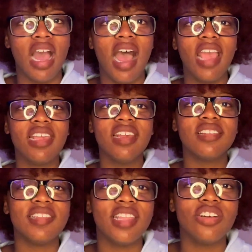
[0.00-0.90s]
I can
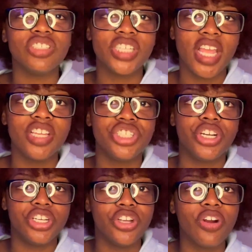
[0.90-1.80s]
still change
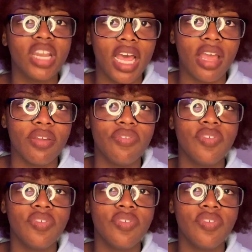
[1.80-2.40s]
your life.